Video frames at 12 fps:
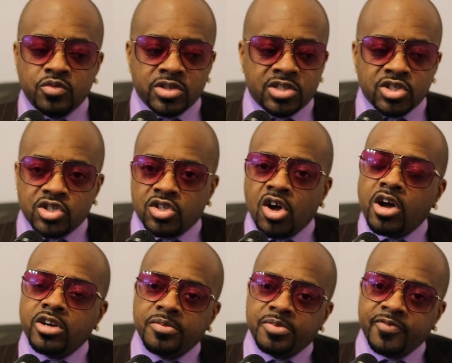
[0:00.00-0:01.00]
was the
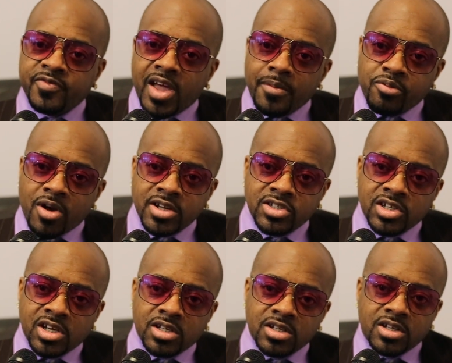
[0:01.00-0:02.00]
startup of that
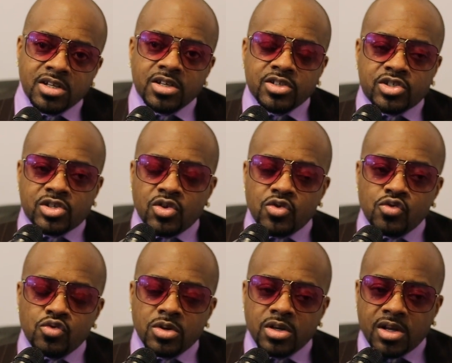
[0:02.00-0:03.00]
project.
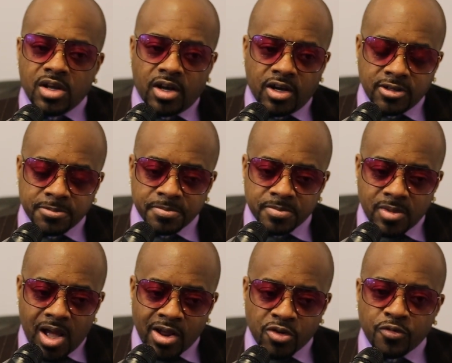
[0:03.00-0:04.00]
So
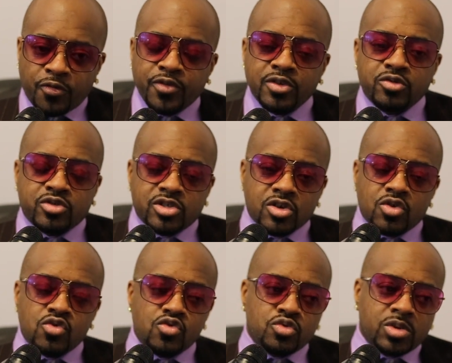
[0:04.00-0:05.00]
I don't feel
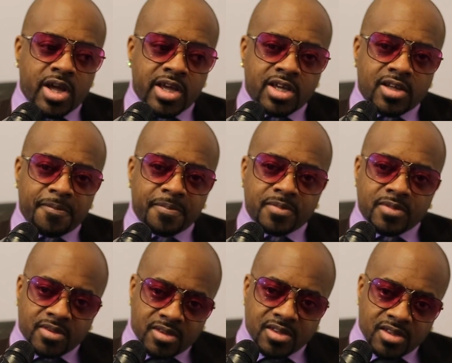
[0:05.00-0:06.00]
so like
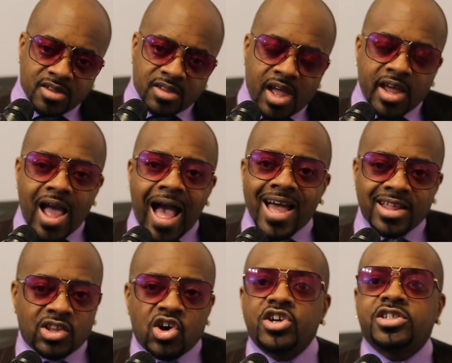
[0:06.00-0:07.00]
I
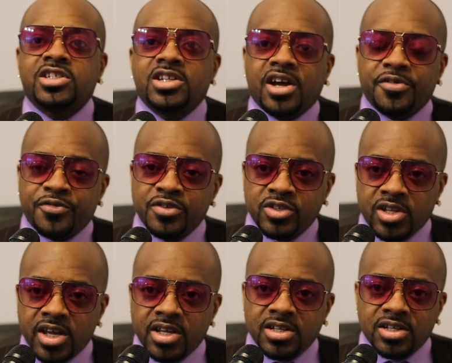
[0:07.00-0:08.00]
lost it. I feel
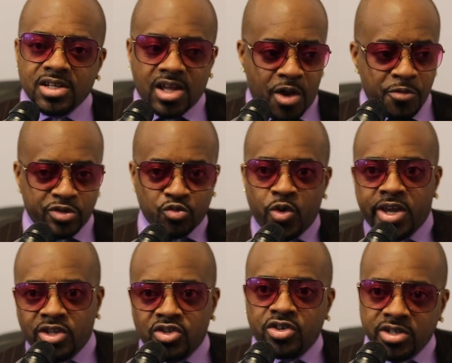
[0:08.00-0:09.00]
like I was
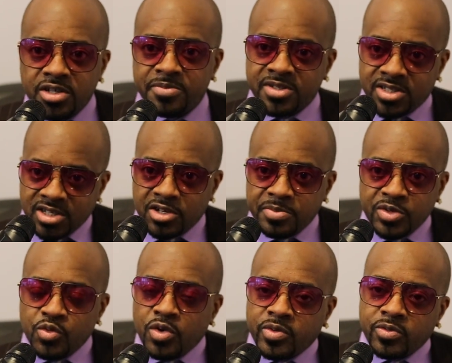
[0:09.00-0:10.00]
waiting on him to tell me
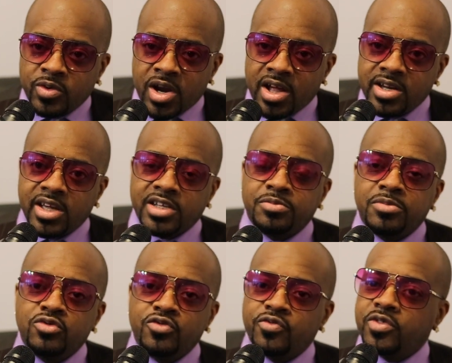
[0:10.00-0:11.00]
what our next
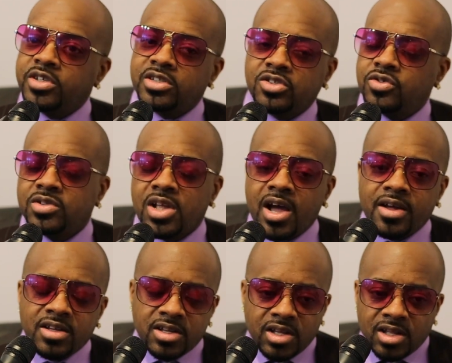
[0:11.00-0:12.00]
move was. So
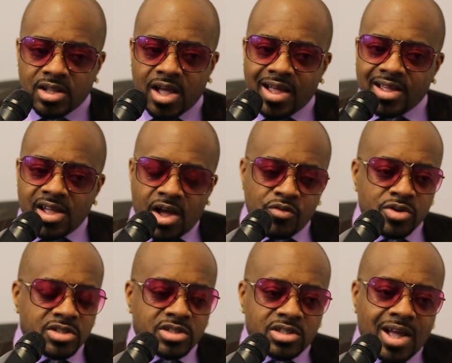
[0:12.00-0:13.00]
I
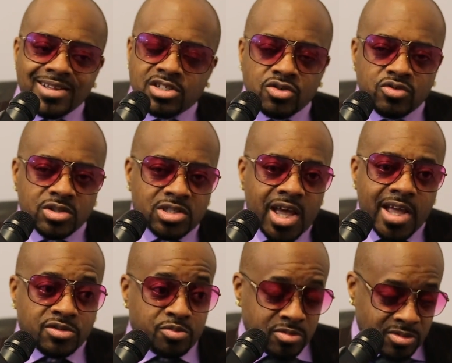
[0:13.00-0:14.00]
wasn't not so
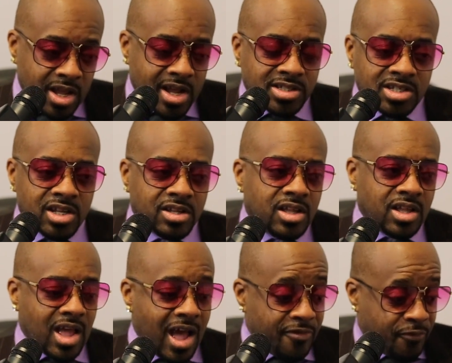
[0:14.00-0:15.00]
attached, but like I said,
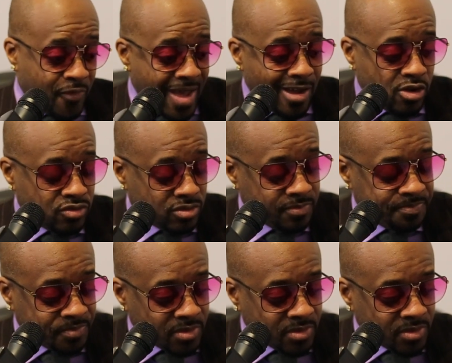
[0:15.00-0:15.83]
I found